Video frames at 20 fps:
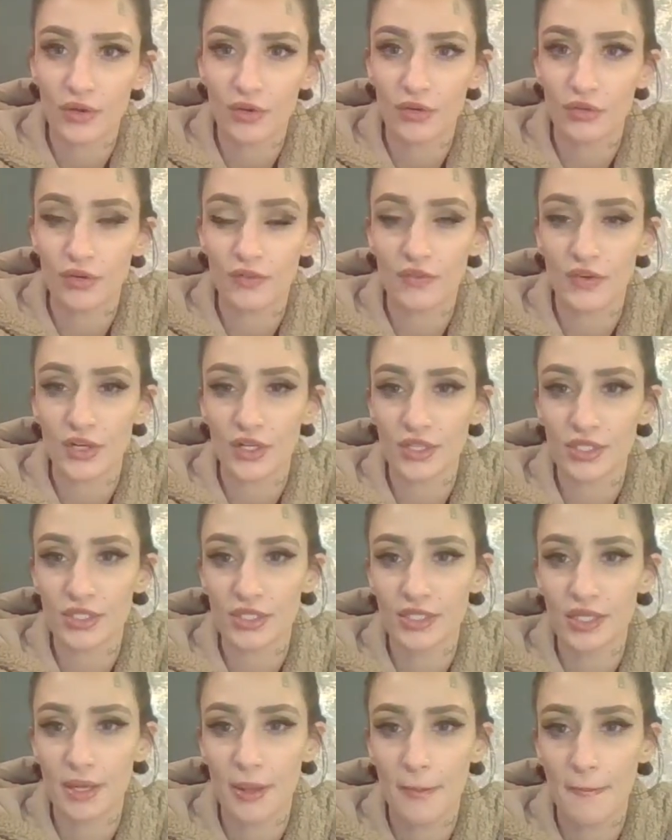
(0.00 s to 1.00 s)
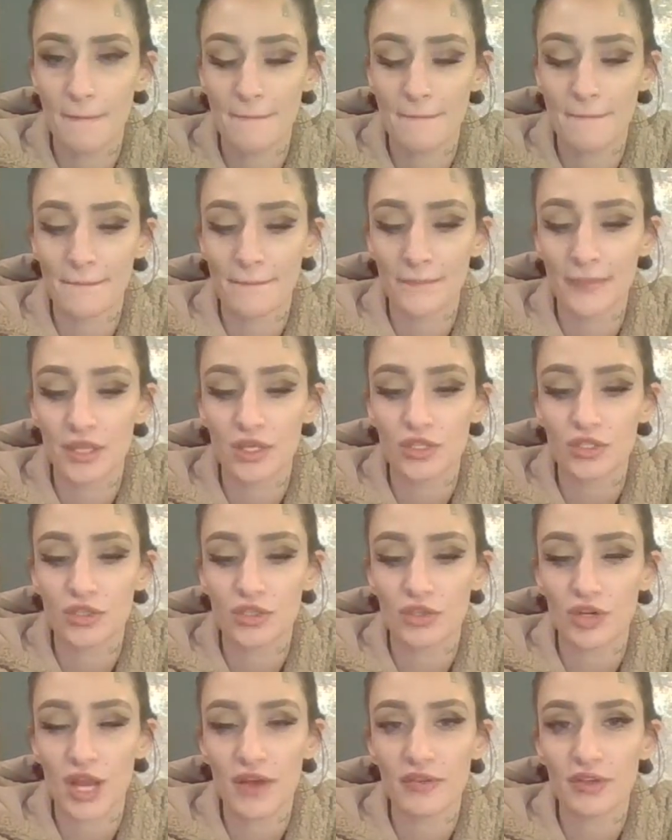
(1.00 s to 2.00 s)
reverse. So
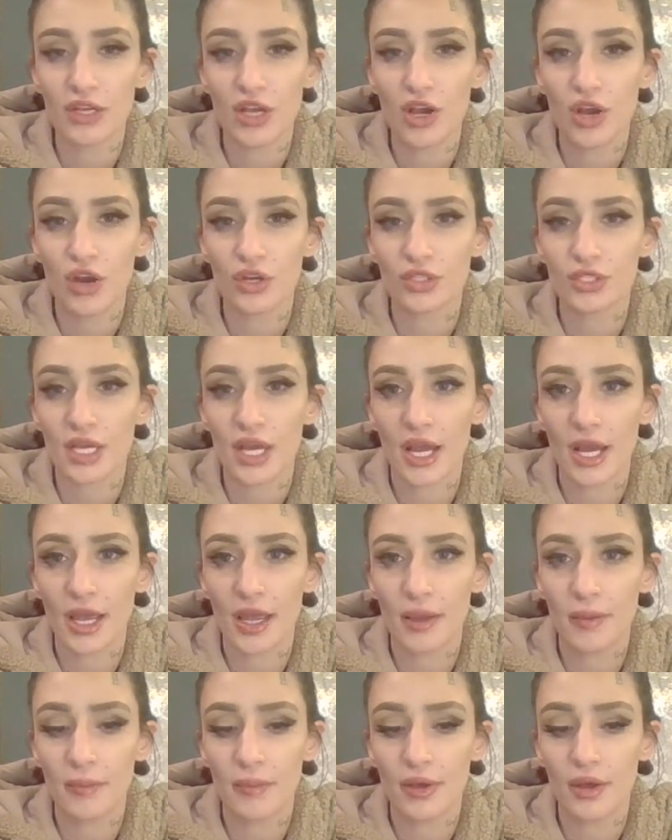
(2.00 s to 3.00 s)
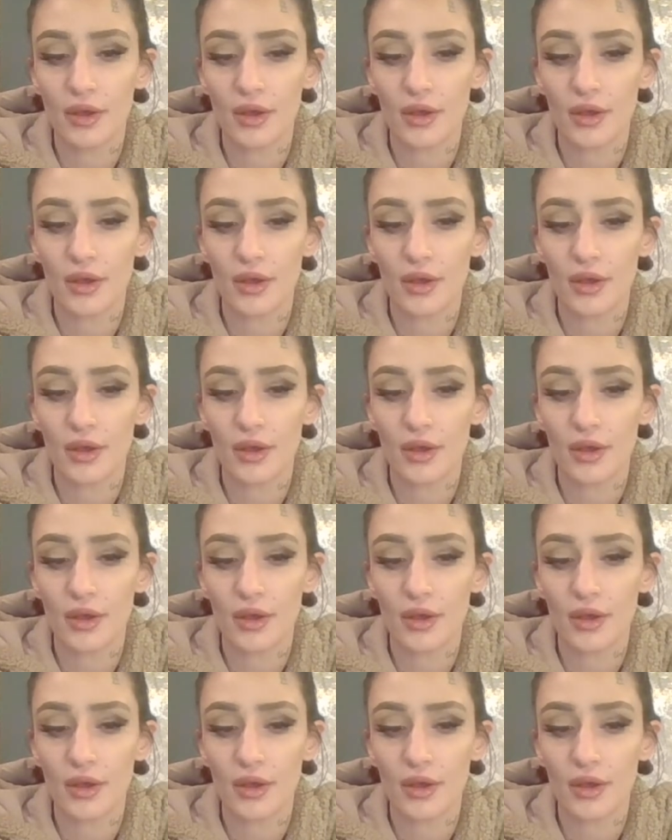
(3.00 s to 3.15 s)
you're having a hard time